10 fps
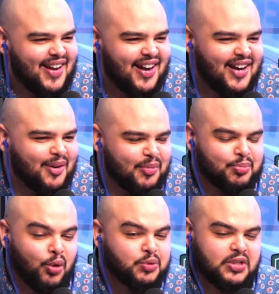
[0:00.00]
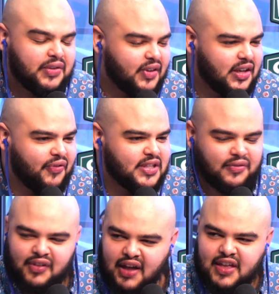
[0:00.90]
Uh, more specifically,
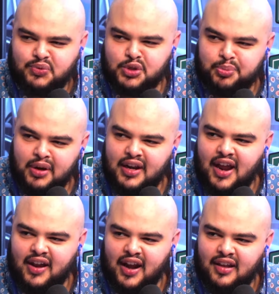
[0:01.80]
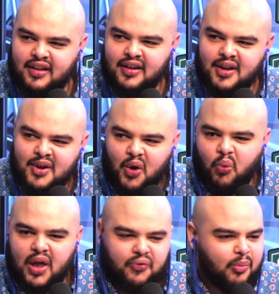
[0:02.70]
defensive line. That's where Spinny and I kind of
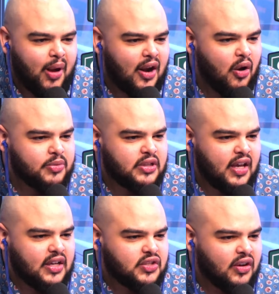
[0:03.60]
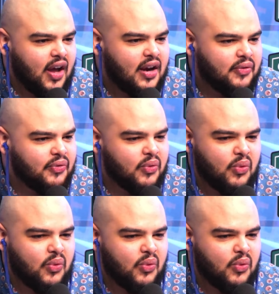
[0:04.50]
waiting for Brad Holmes to take a chunk out of.